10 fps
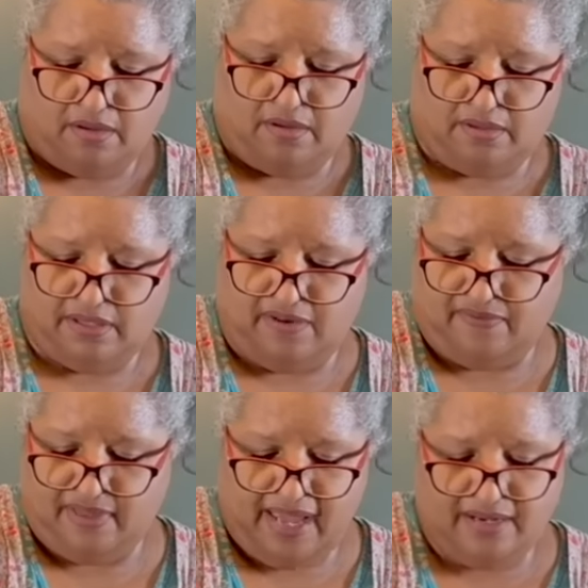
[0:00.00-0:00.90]
save
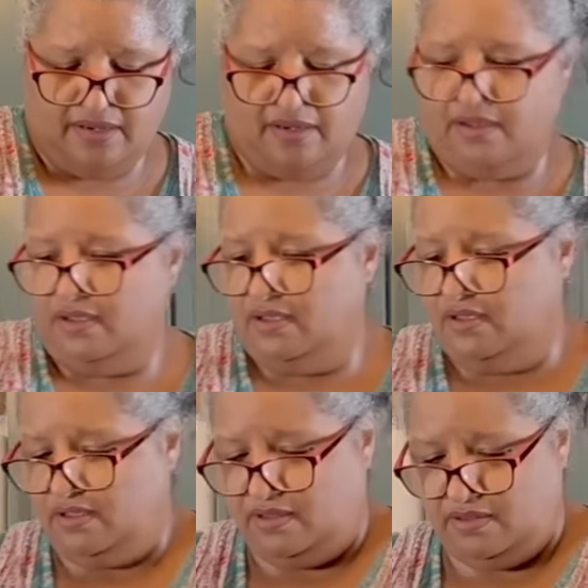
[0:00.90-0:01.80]
that.
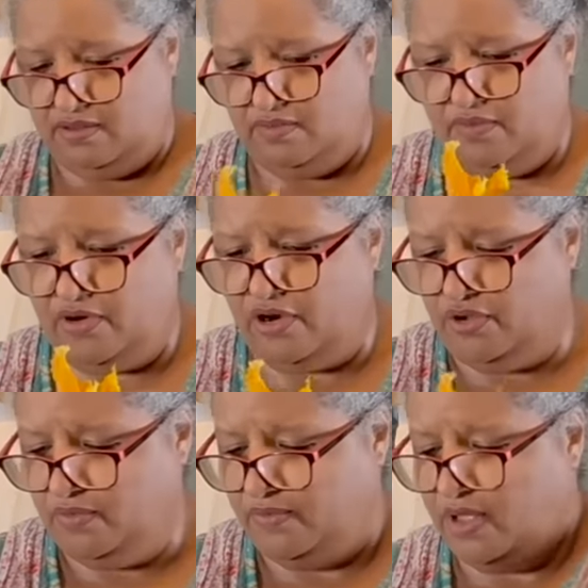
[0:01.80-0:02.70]
Where are you?